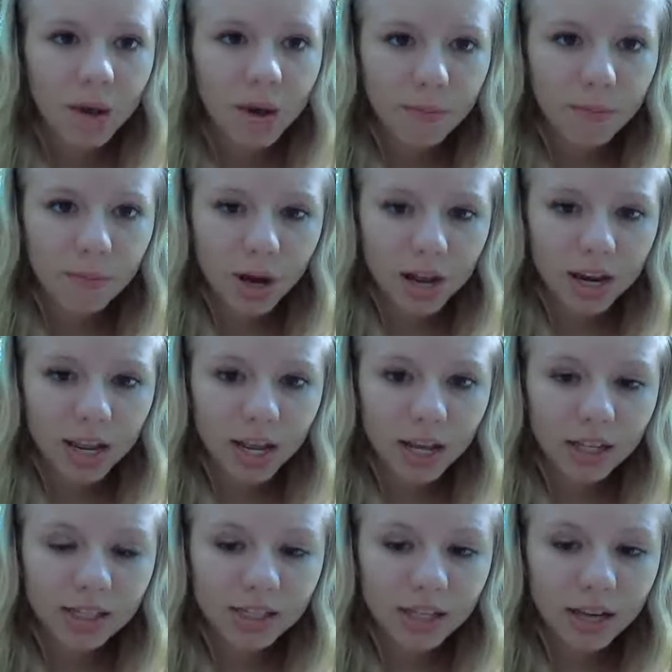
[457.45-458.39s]
but
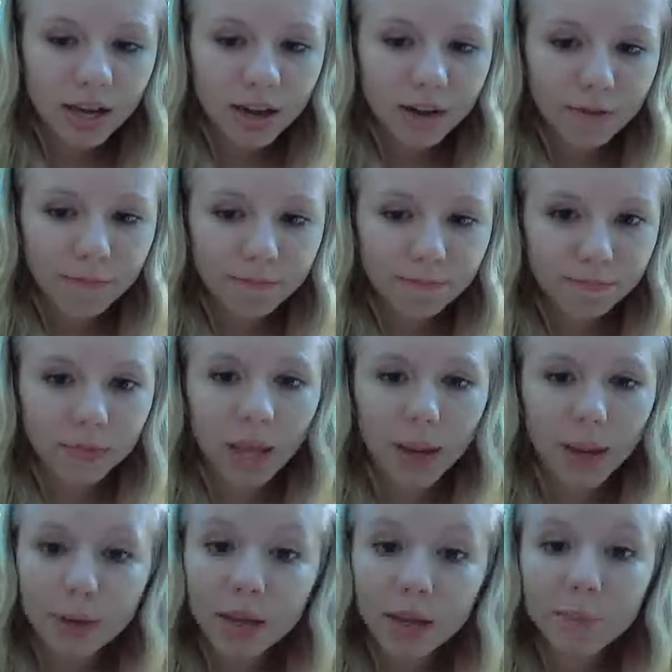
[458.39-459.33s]
it's
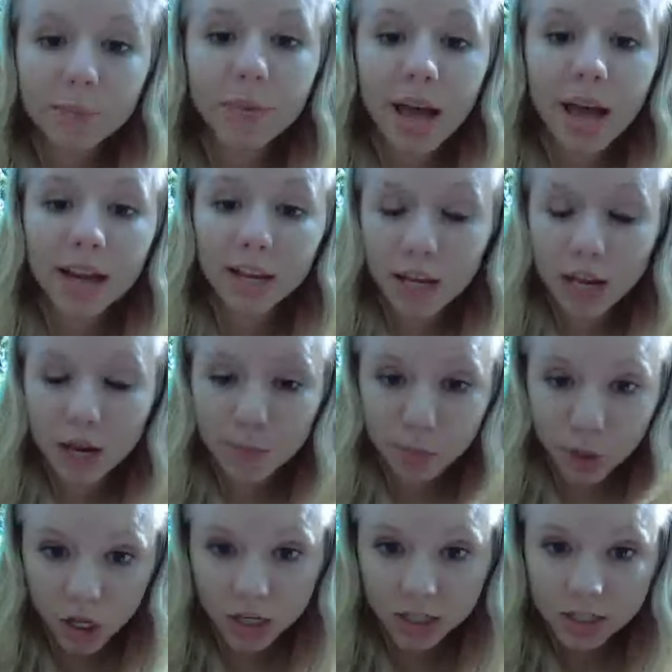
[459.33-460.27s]
Pink, Black, and
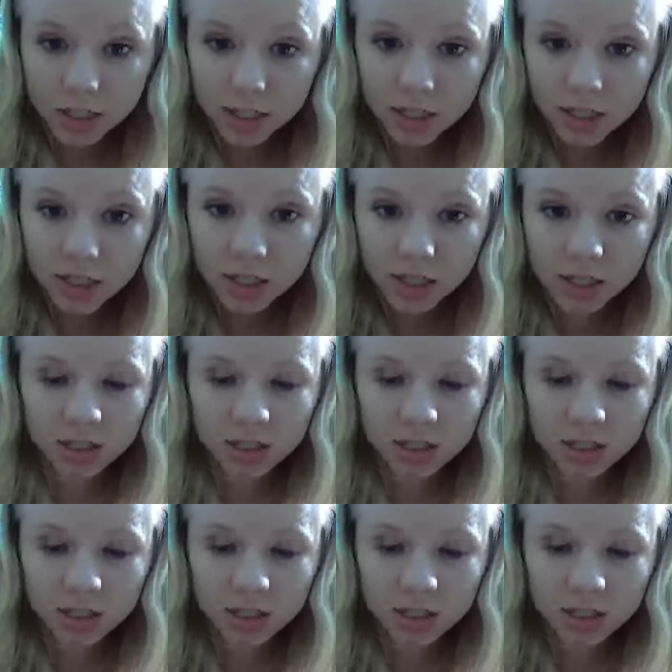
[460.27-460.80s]
Blonde.